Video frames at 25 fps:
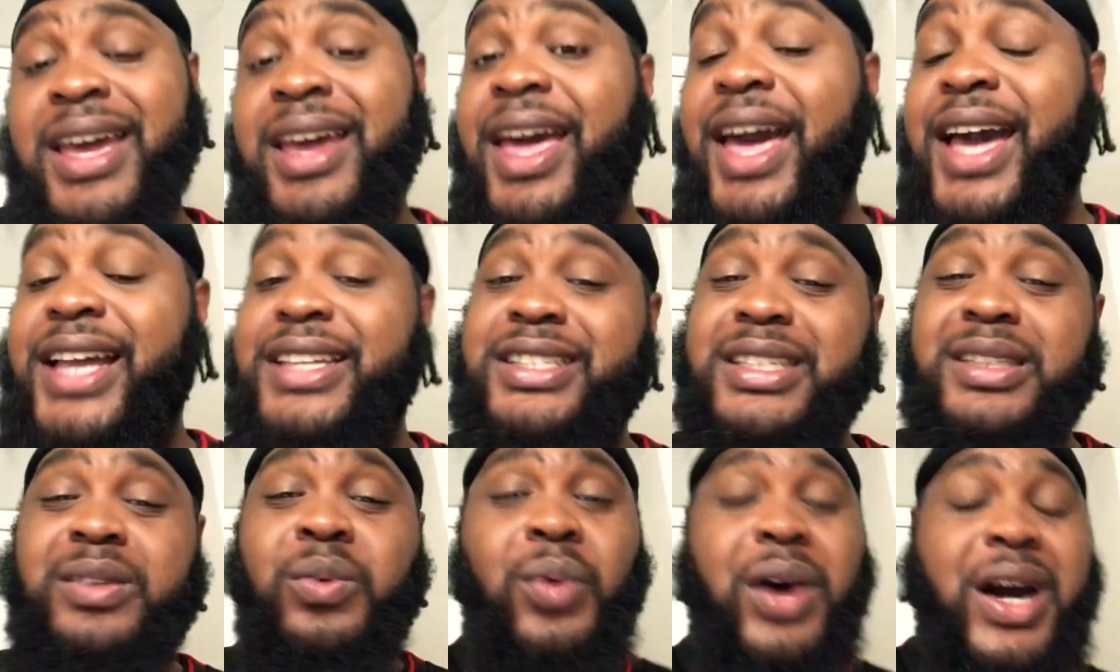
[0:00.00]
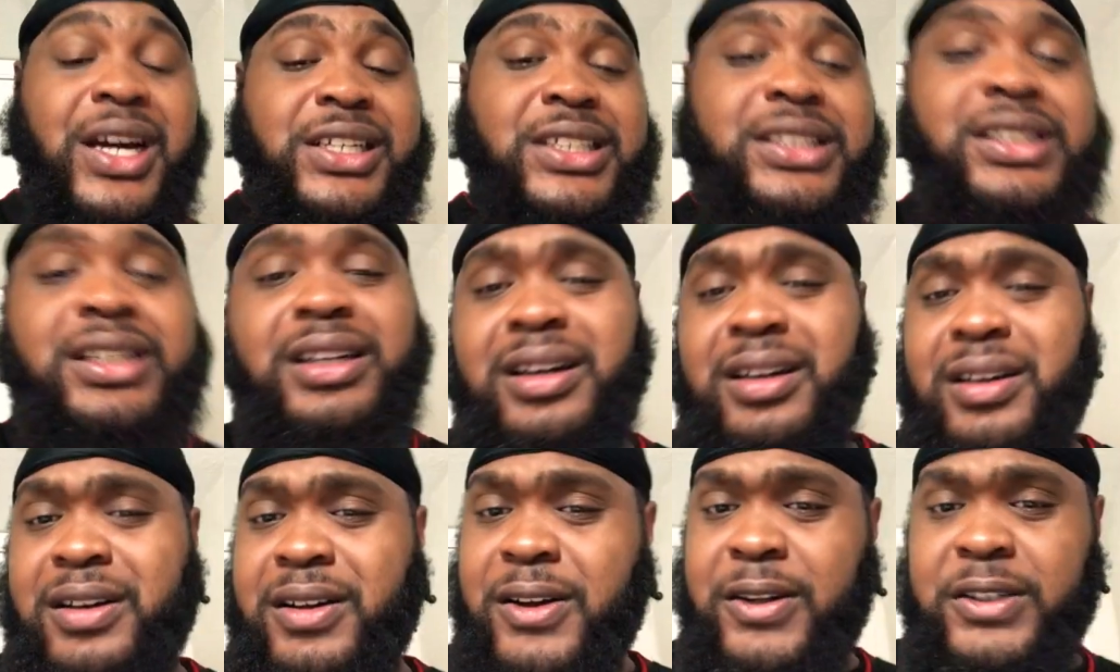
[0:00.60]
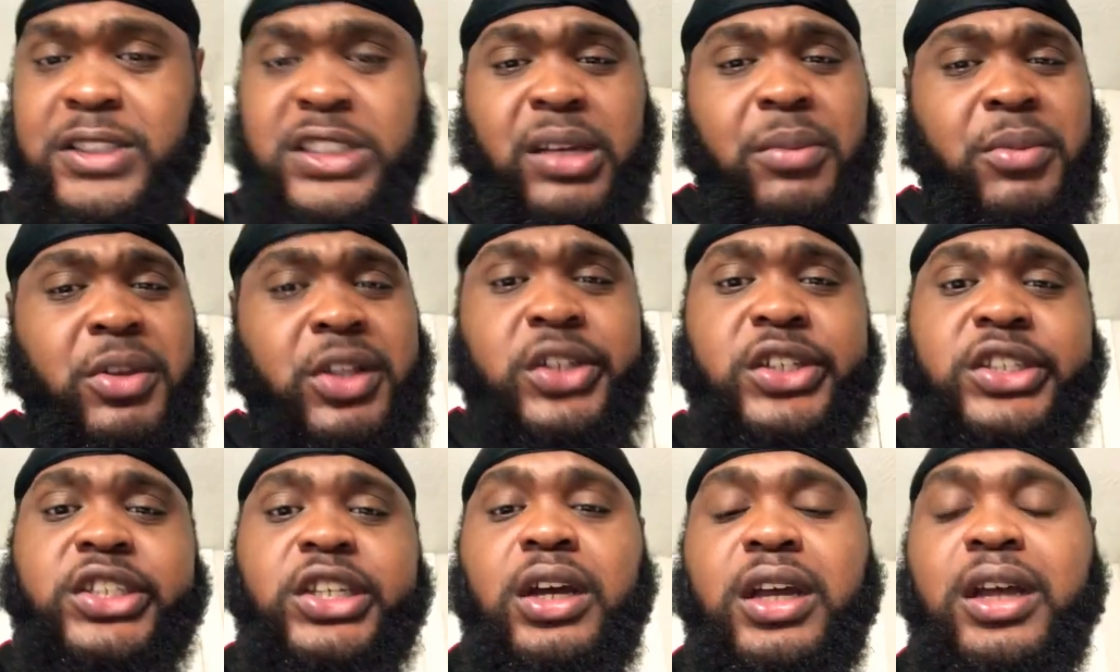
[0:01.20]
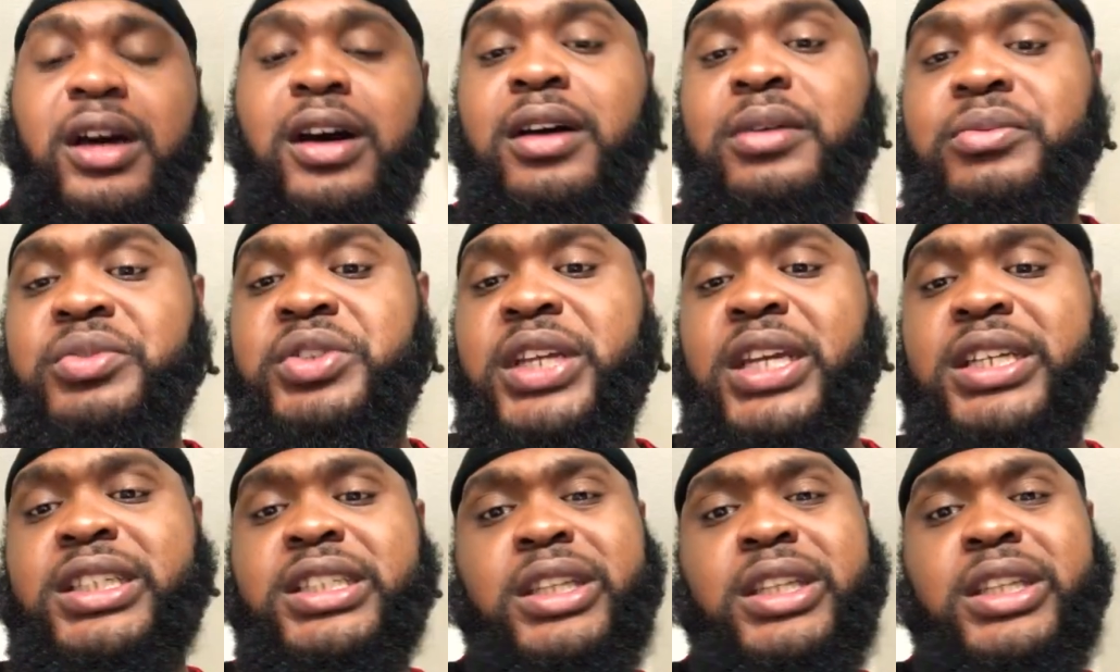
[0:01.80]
I just watched the, uh, some of the J, um, J.